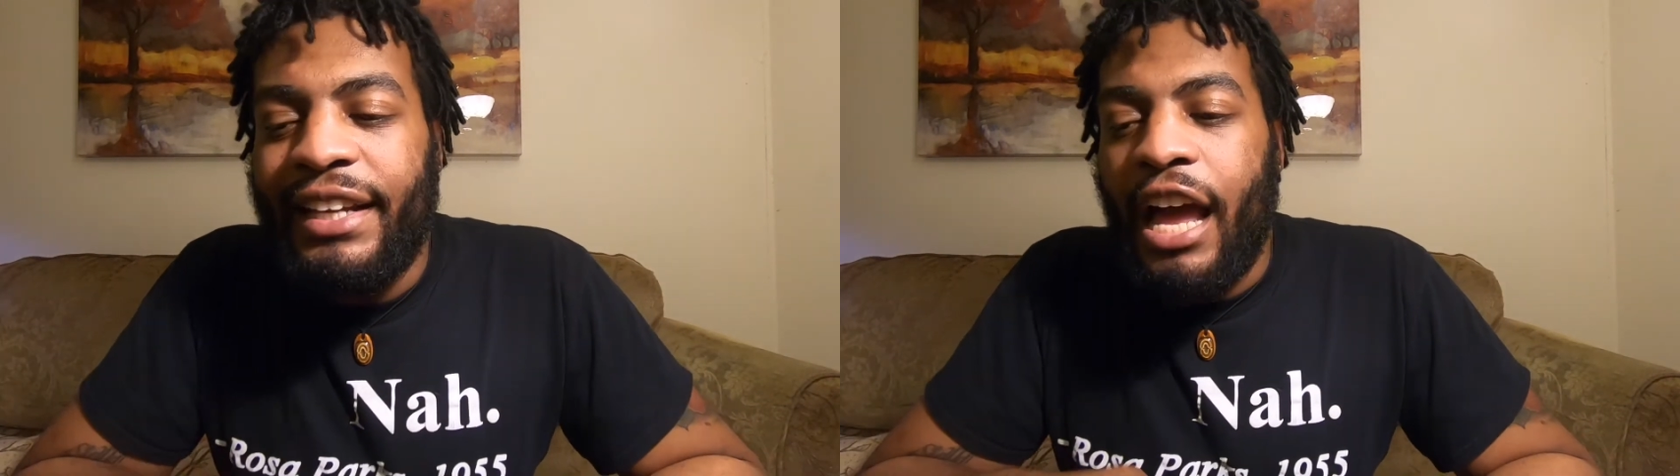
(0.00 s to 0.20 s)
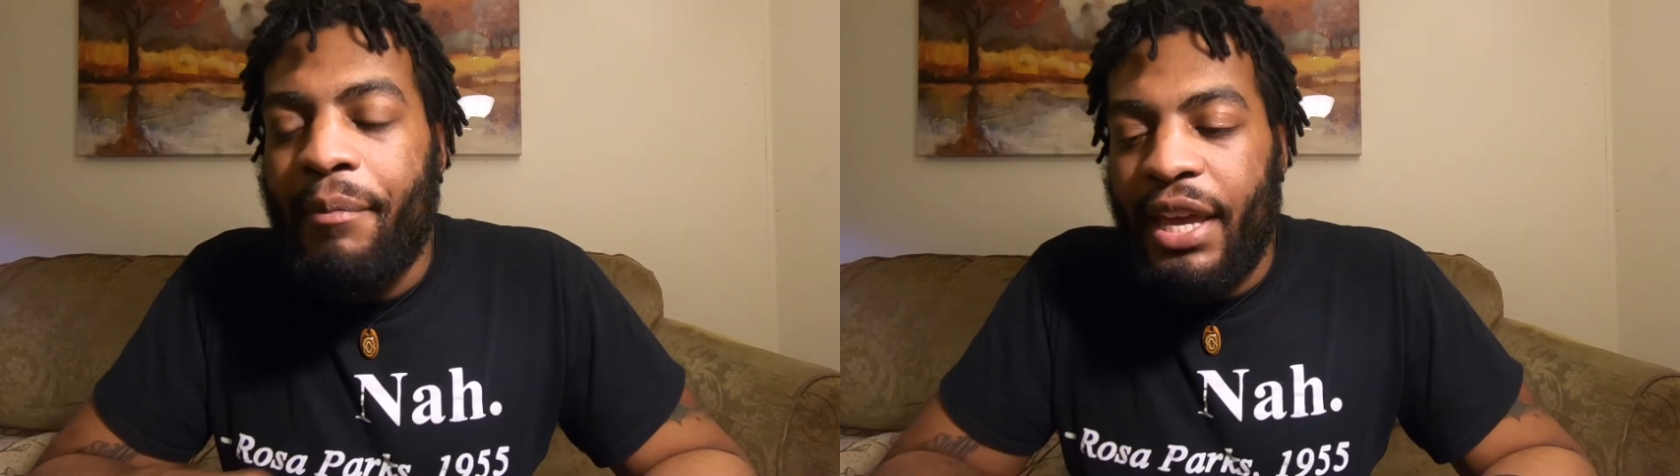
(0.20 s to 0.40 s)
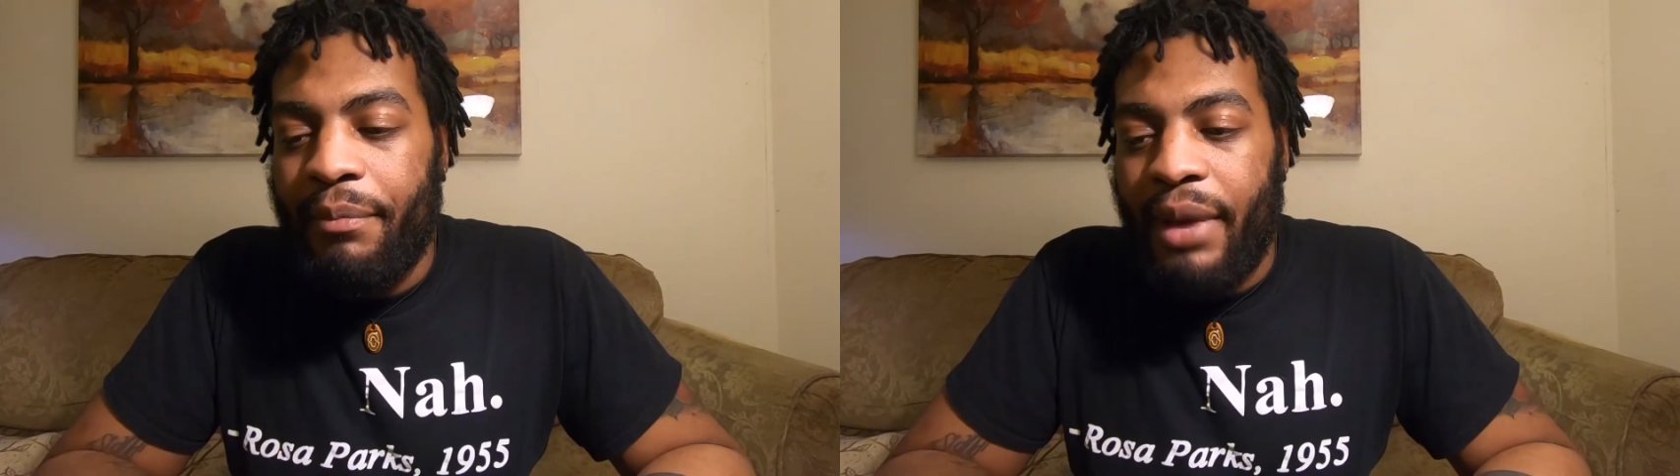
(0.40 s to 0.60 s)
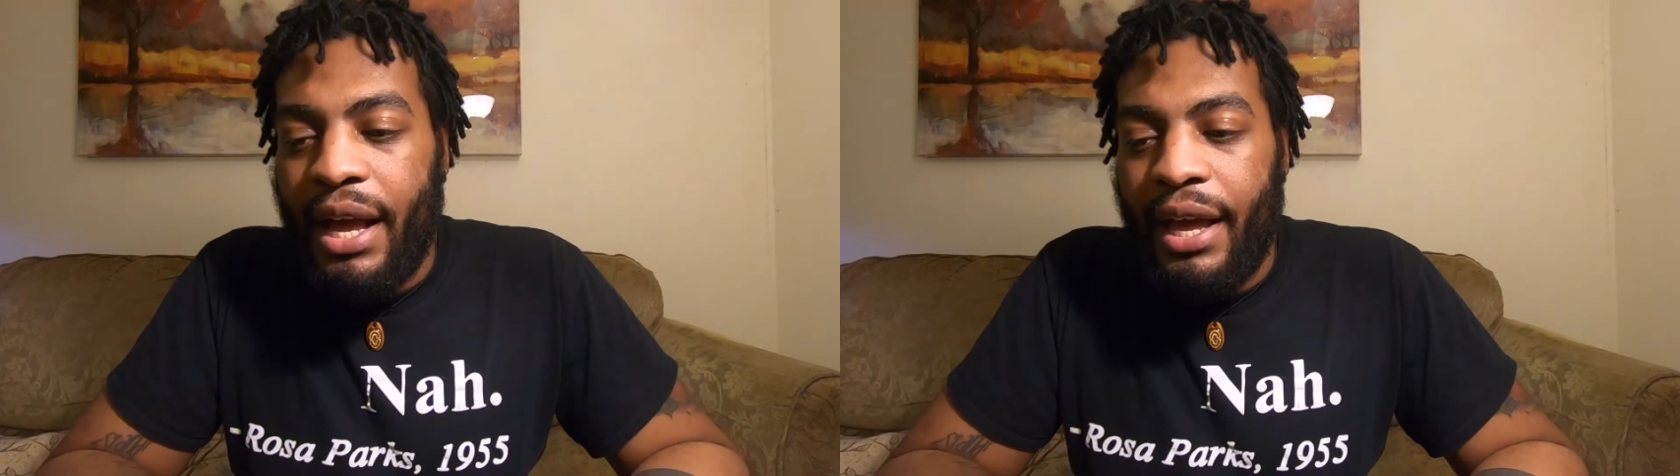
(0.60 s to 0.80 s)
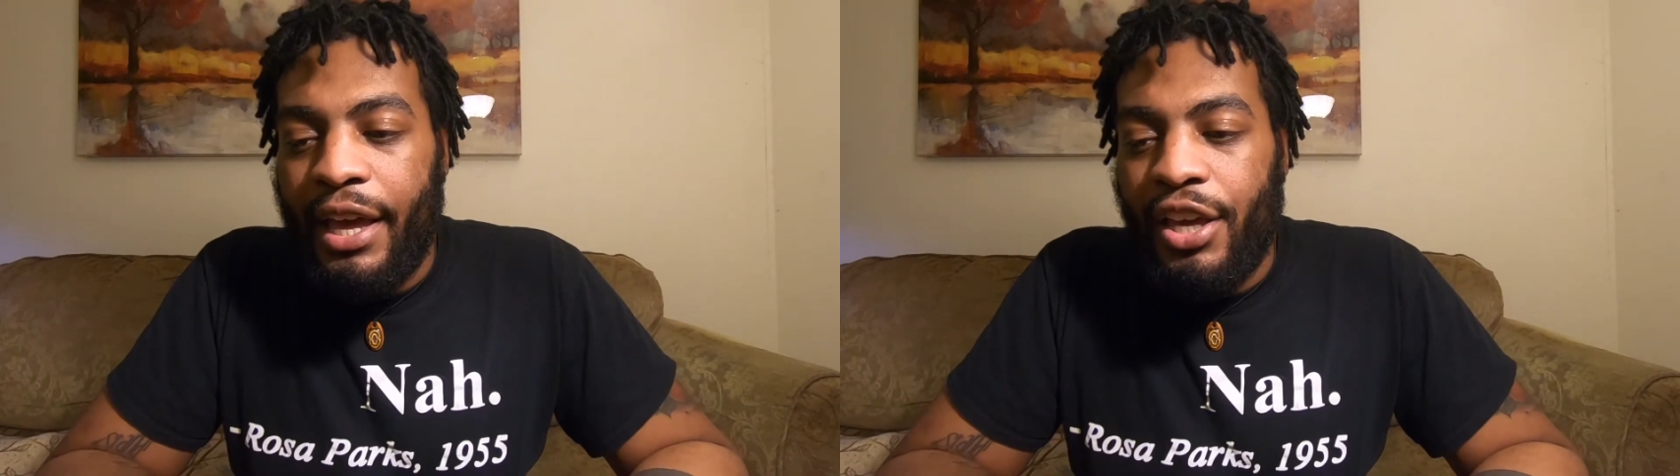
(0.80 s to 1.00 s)
I'm in
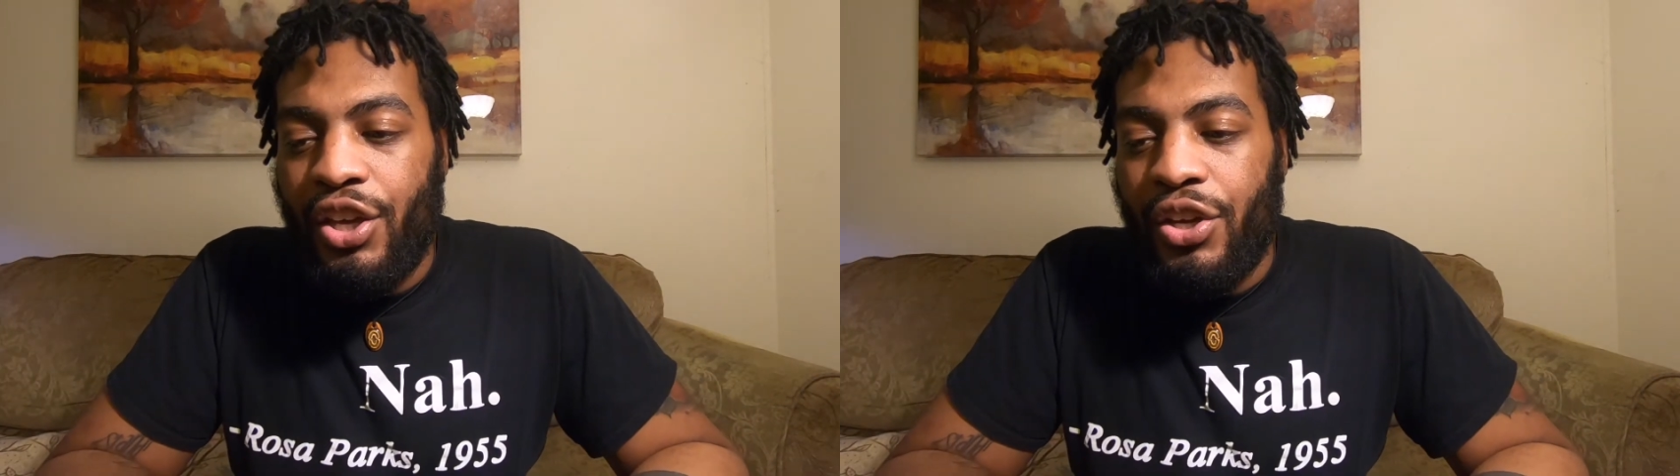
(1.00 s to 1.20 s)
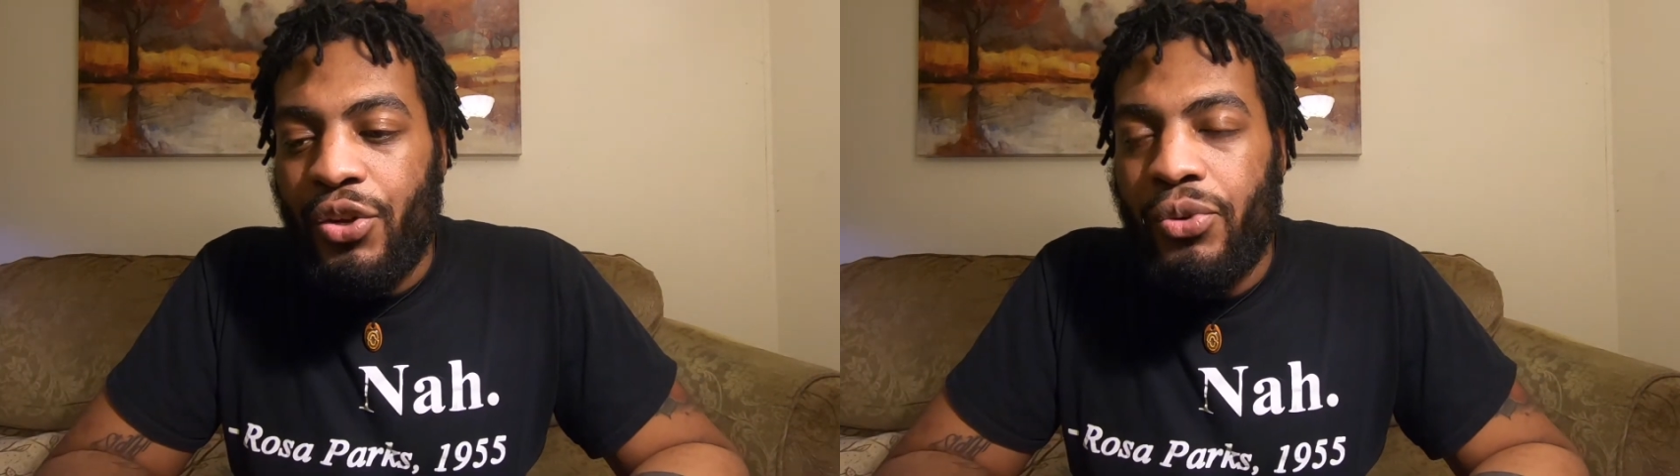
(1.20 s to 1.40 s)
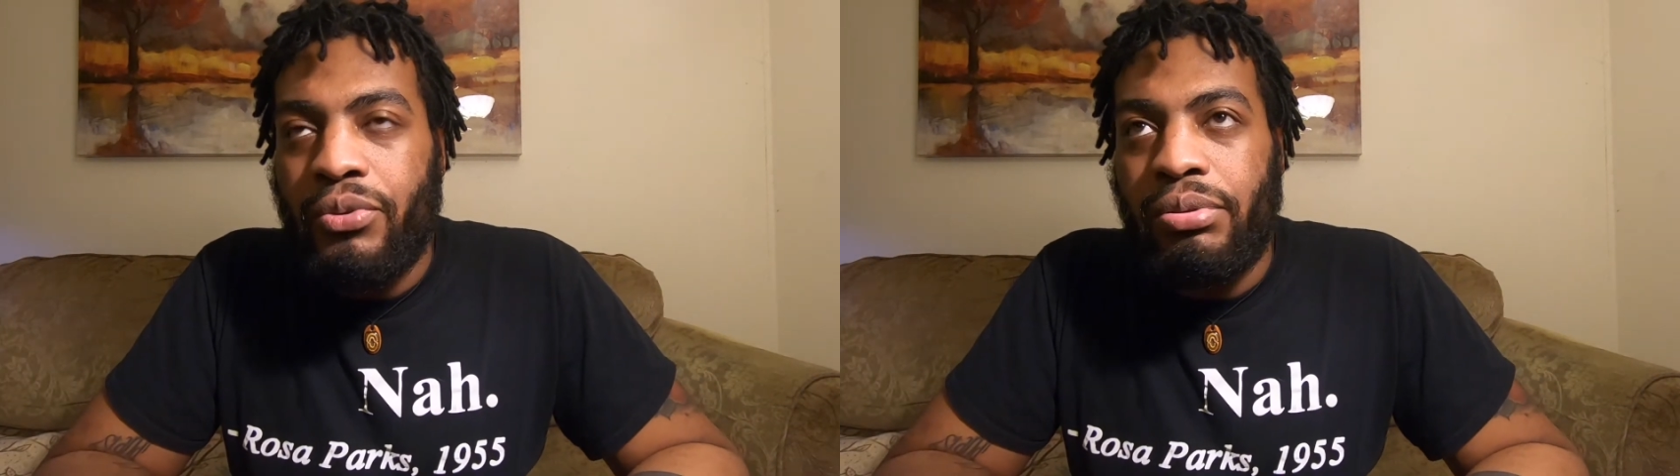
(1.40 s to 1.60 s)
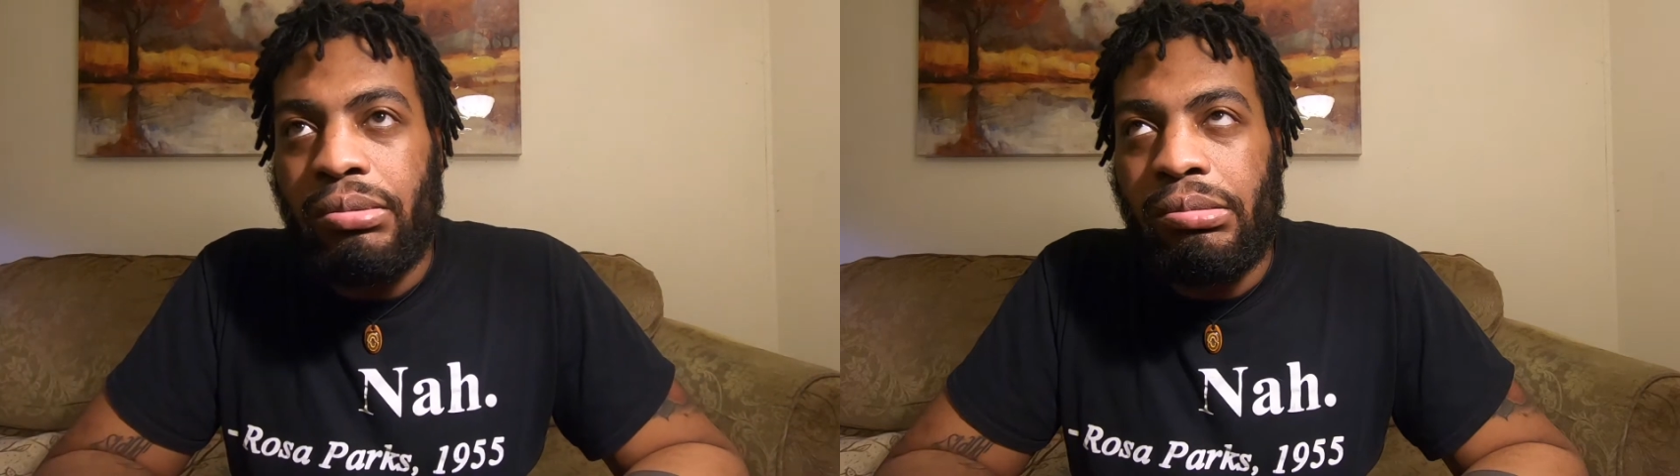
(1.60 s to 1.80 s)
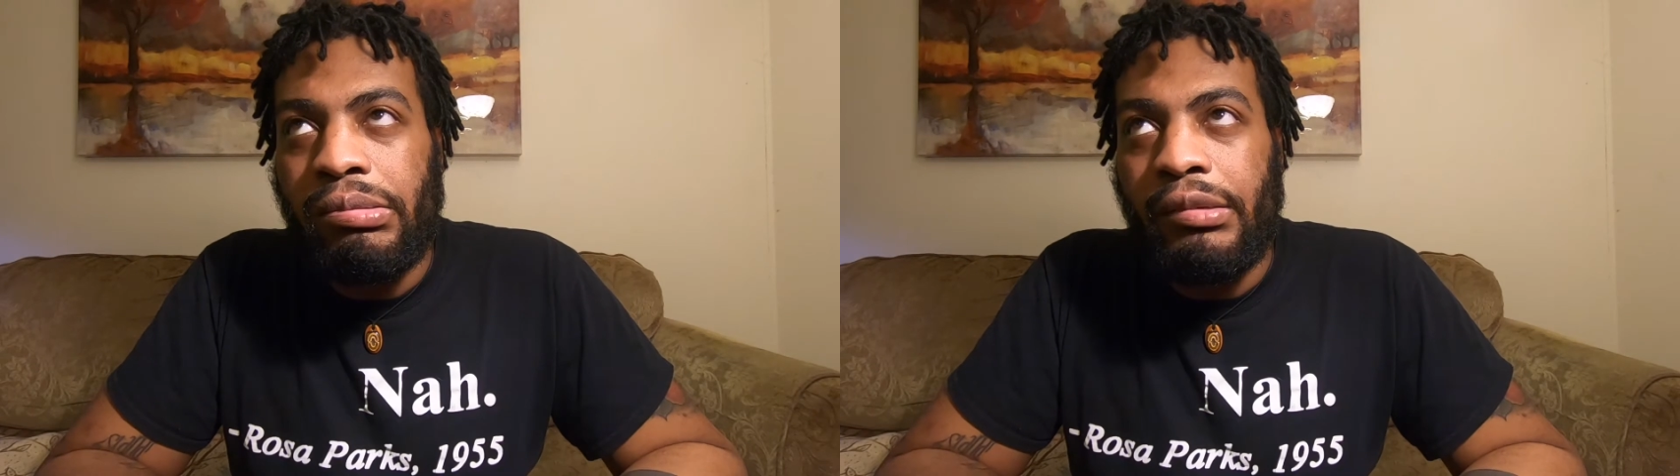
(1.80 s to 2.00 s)
my
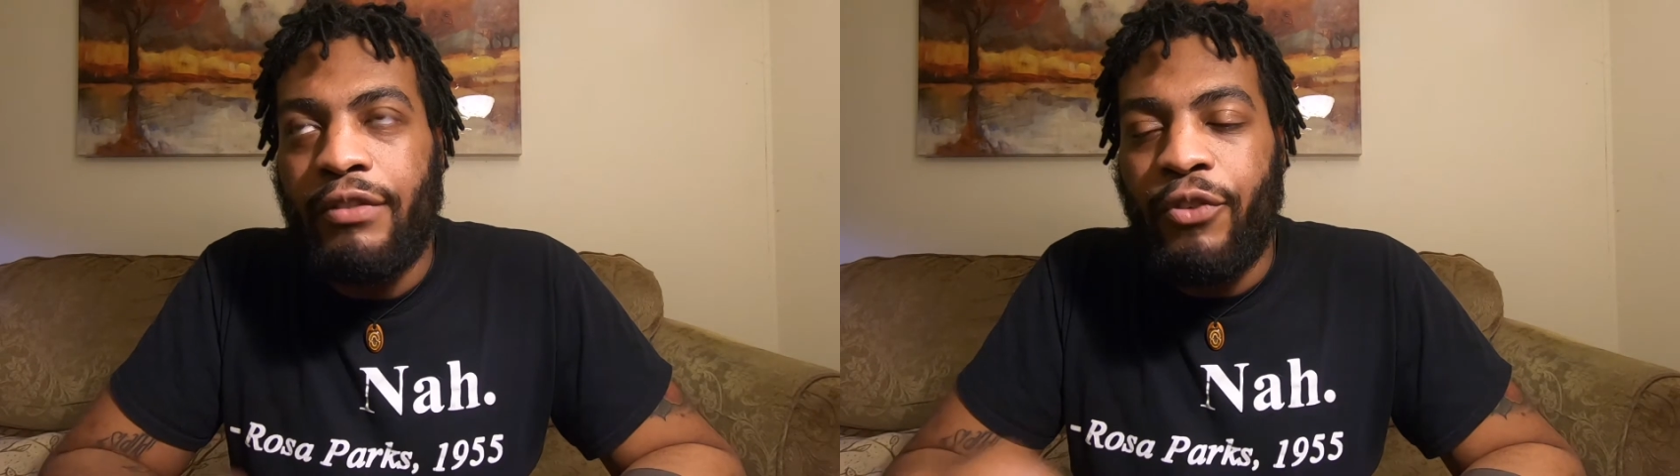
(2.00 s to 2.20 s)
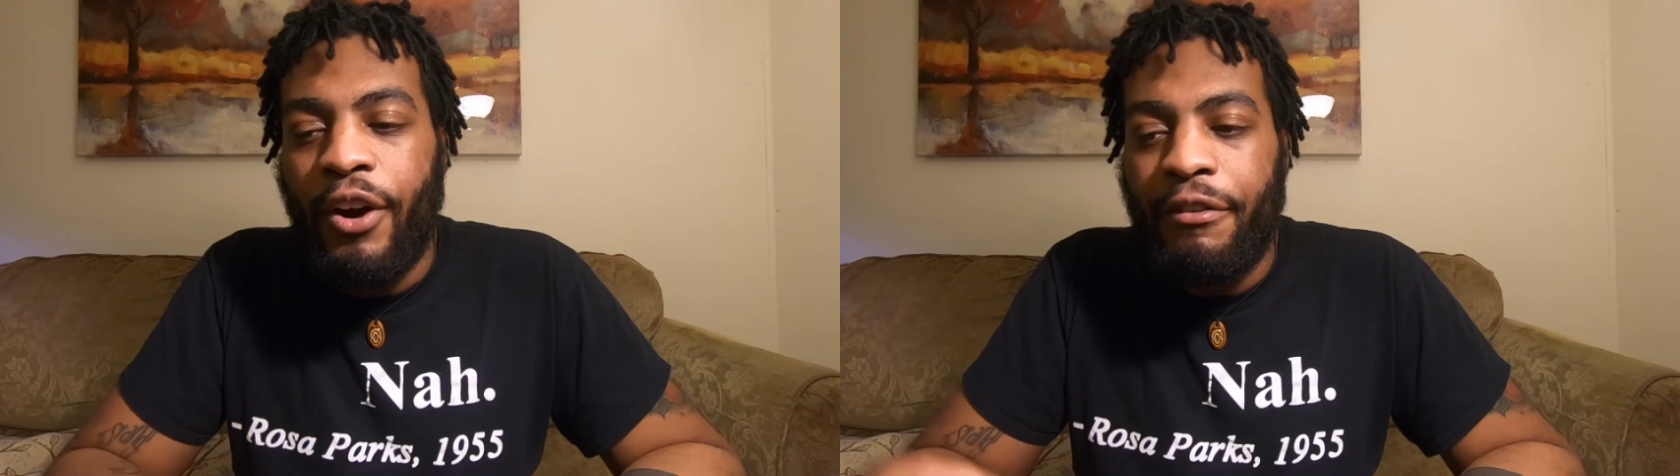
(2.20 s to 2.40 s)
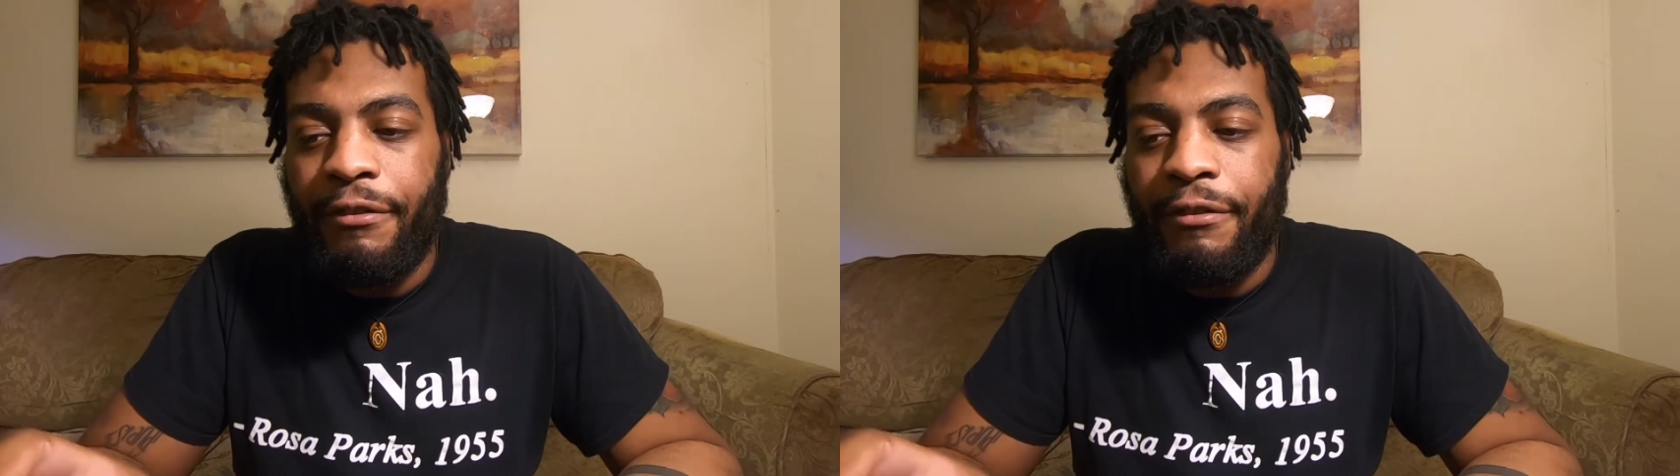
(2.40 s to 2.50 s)
fourth